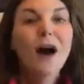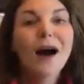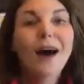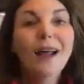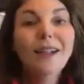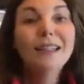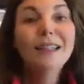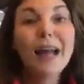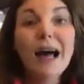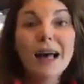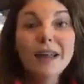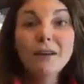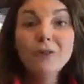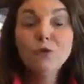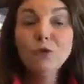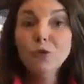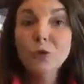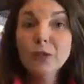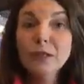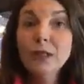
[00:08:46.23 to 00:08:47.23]
A lot
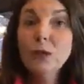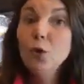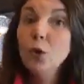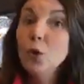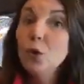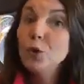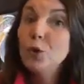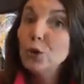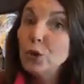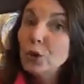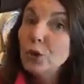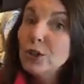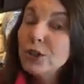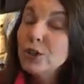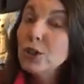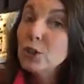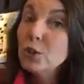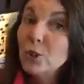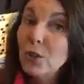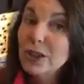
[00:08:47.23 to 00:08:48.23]
of really
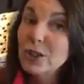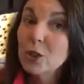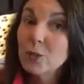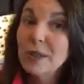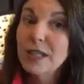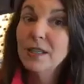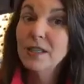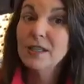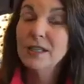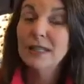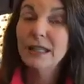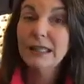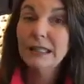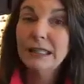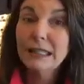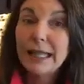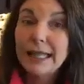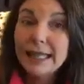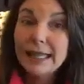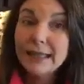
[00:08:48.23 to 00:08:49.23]
delicious recipes
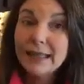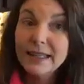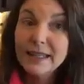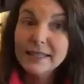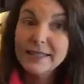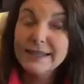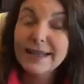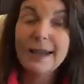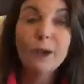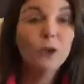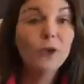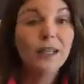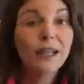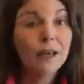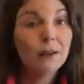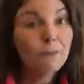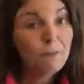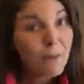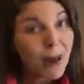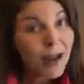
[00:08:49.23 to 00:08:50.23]
like this, not
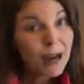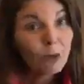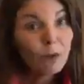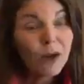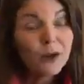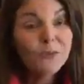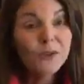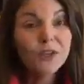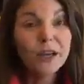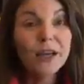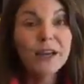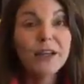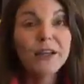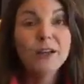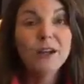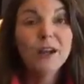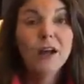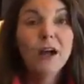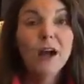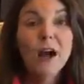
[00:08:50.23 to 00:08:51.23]
only on my
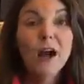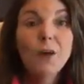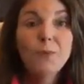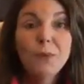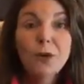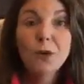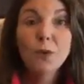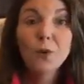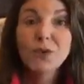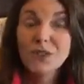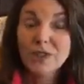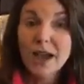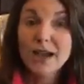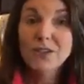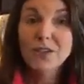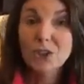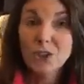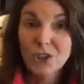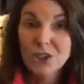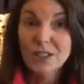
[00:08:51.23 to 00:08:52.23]
website, but
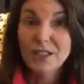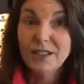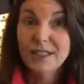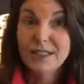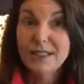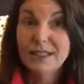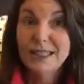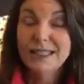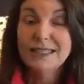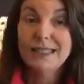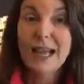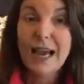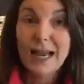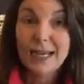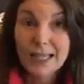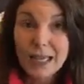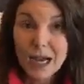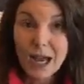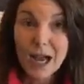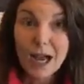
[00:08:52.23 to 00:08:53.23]

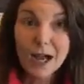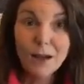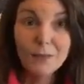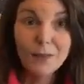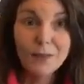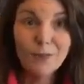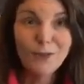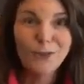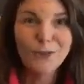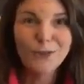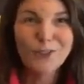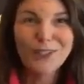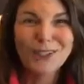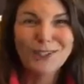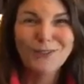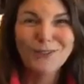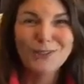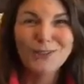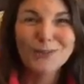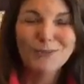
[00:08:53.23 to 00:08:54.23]
wisconsincheese.com if you're
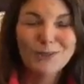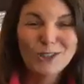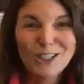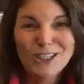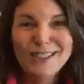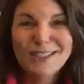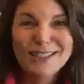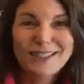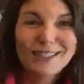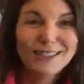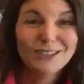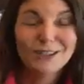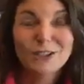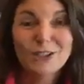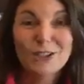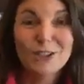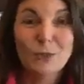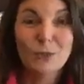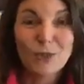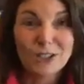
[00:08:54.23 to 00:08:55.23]
looking for some cheesy,
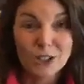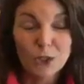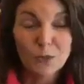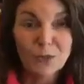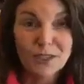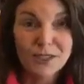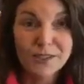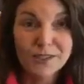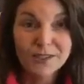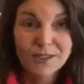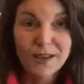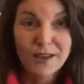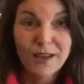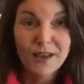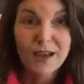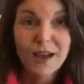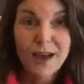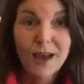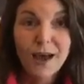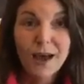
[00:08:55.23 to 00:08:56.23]
delicious recipes.
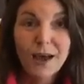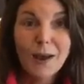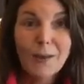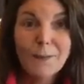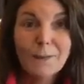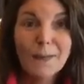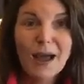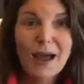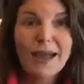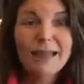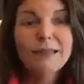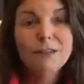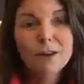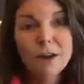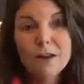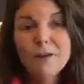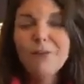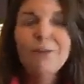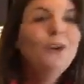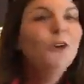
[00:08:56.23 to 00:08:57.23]
I
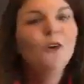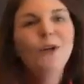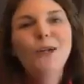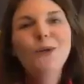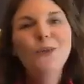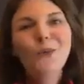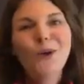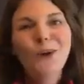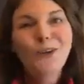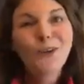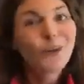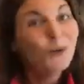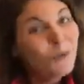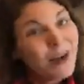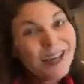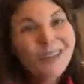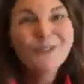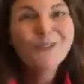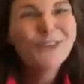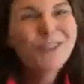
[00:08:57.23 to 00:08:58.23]
love hearing what you're
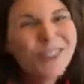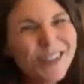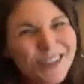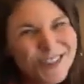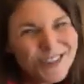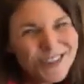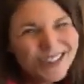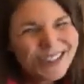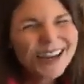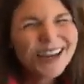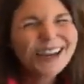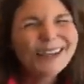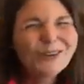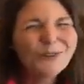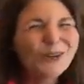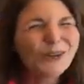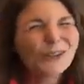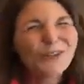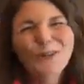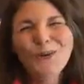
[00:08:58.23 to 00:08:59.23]
making for dinner
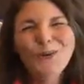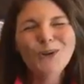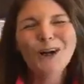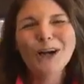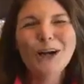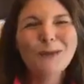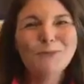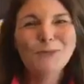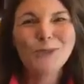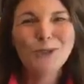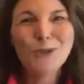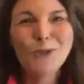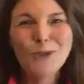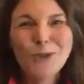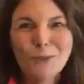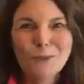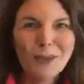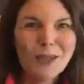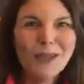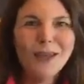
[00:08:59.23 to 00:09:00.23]
tonight, what you were up to.
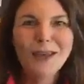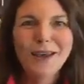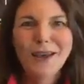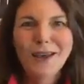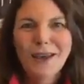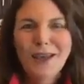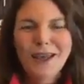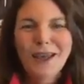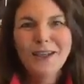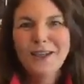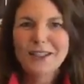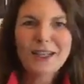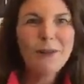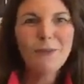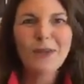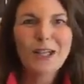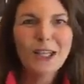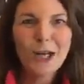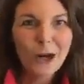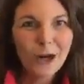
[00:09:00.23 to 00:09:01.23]
The big
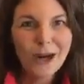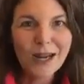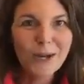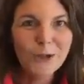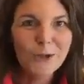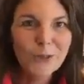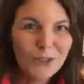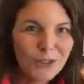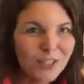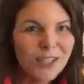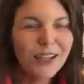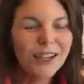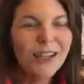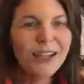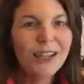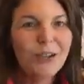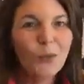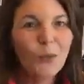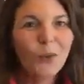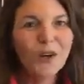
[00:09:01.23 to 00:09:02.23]
excitement at our house
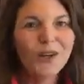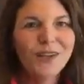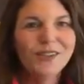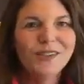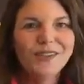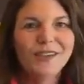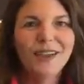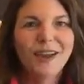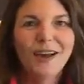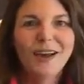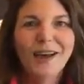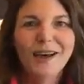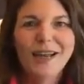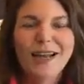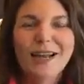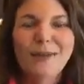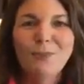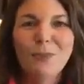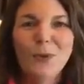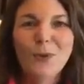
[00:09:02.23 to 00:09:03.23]
today was, and
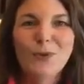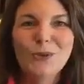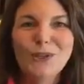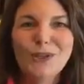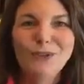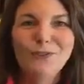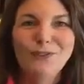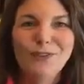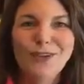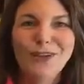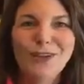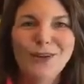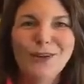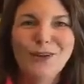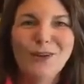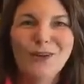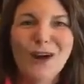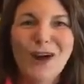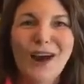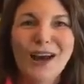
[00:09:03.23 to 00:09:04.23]
I posted a
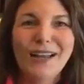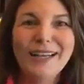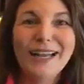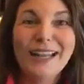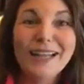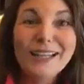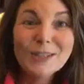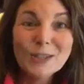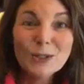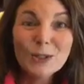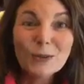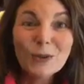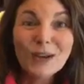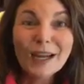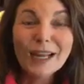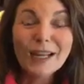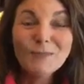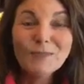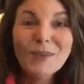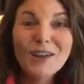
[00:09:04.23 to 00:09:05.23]
video on
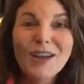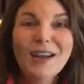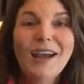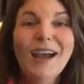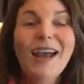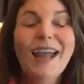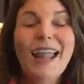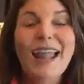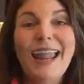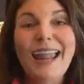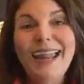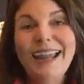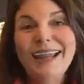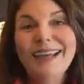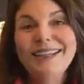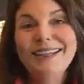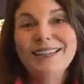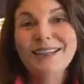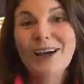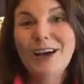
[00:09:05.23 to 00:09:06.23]
Instagram
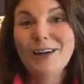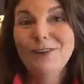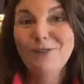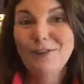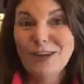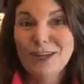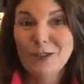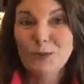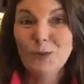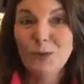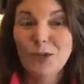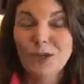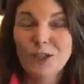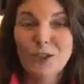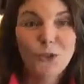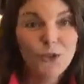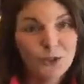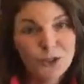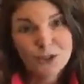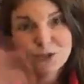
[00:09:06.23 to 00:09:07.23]
and on Facebook,
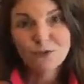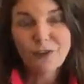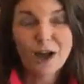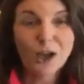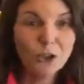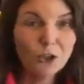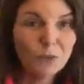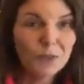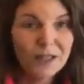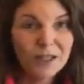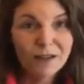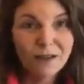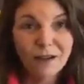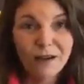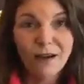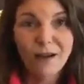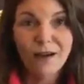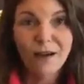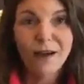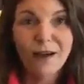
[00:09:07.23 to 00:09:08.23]
and you can just follow me
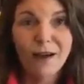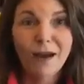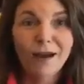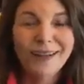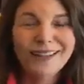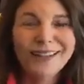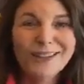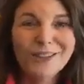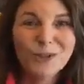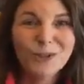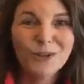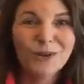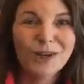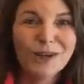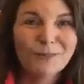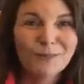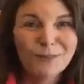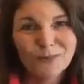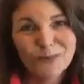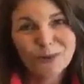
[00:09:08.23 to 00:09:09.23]
on
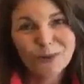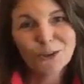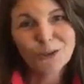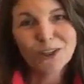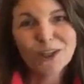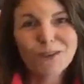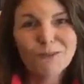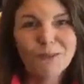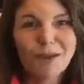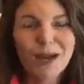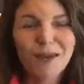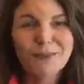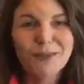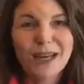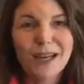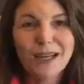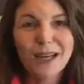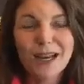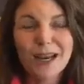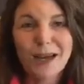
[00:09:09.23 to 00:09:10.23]
Instagram,
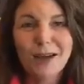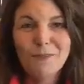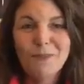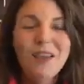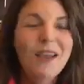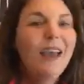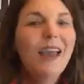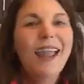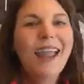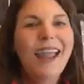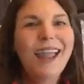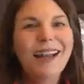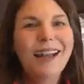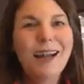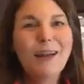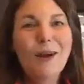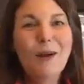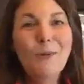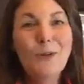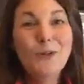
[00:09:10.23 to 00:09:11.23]
thecookingmom.com. And
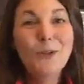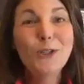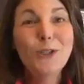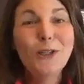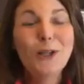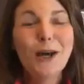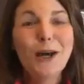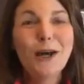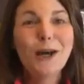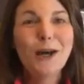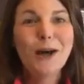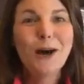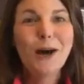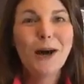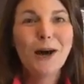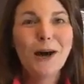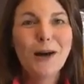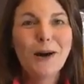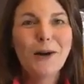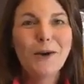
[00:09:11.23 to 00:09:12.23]
I posted
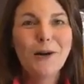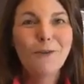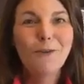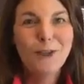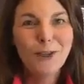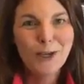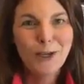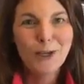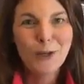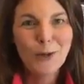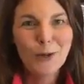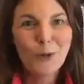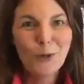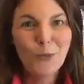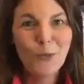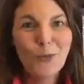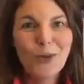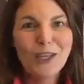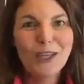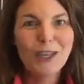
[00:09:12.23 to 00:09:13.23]
a
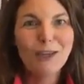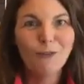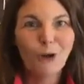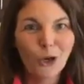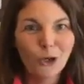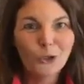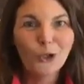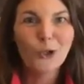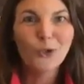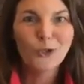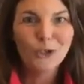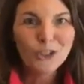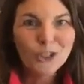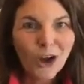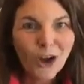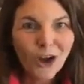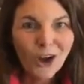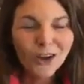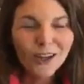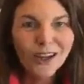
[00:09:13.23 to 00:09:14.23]
video. We gave Arlo, the
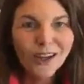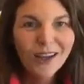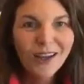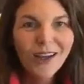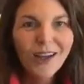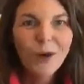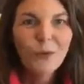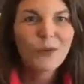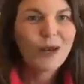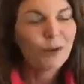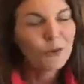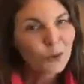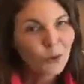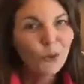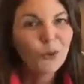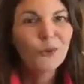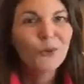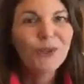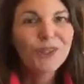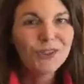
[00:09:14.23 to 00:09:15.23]
dog, when I was
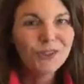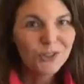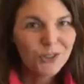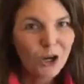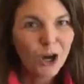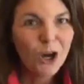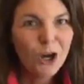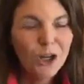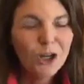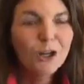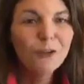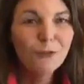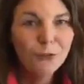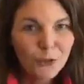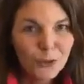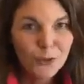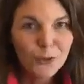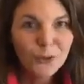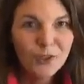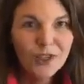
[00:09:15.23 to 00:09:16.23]
ordering his dog
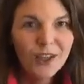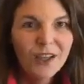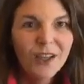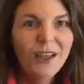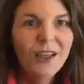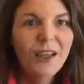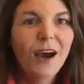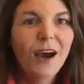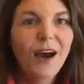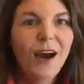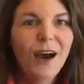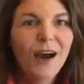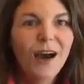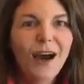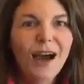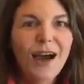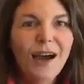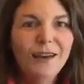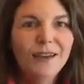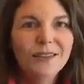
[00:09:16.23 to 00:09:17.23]
food.
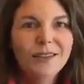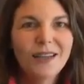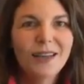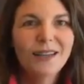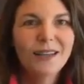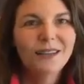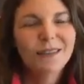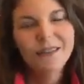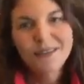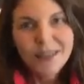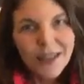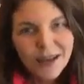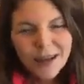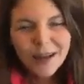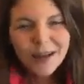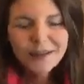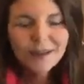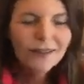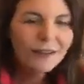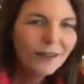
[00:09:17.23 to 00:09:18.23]
I decided,
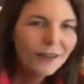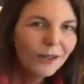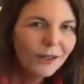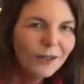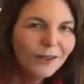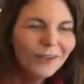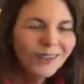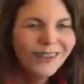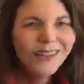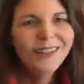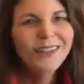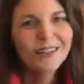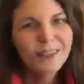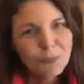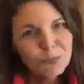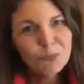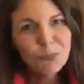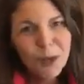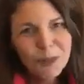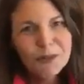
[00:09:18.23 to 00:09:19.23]
yeah, you know,
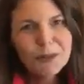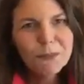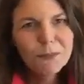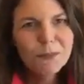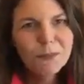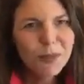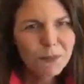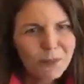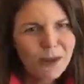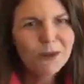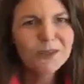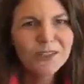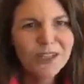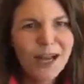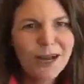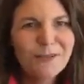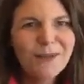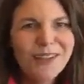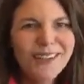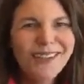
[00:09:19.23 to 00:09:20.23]
it's probably about
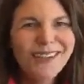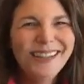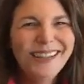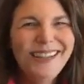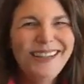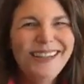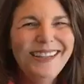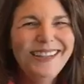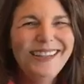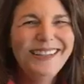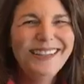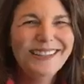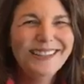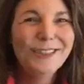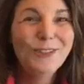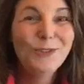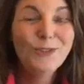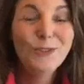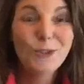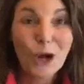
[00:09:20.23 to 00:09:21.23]
time he
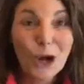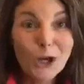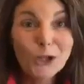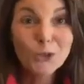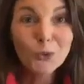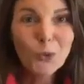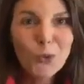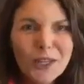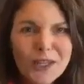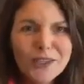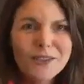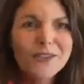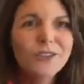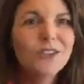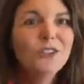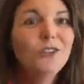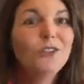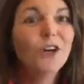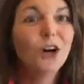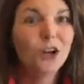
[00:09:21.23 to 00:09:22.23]
gets a new dog toy.
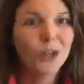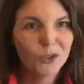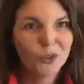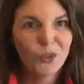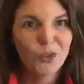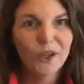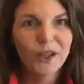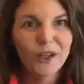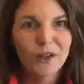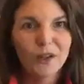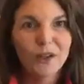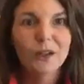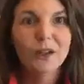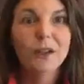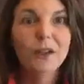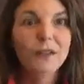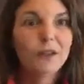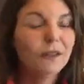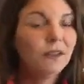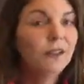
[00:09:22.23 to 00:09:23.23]
His dog toy,
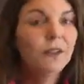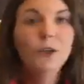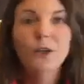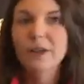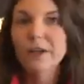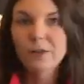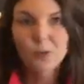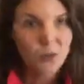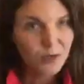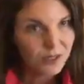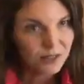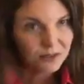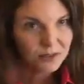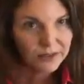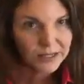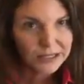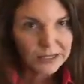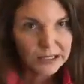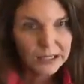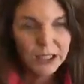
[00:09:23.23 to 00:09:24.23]
you don't even want to
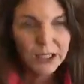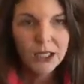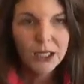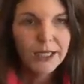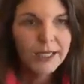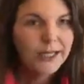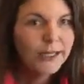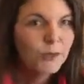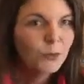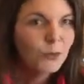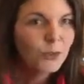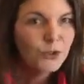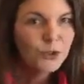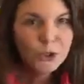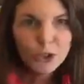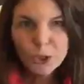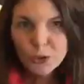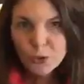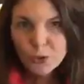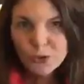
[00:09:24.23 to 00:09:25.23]
see it. It was
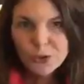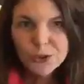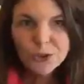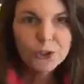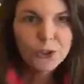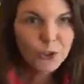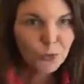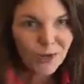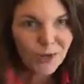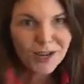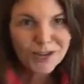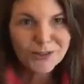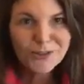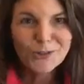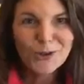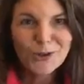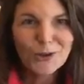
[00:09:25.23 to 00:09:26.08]
chewed to shreds.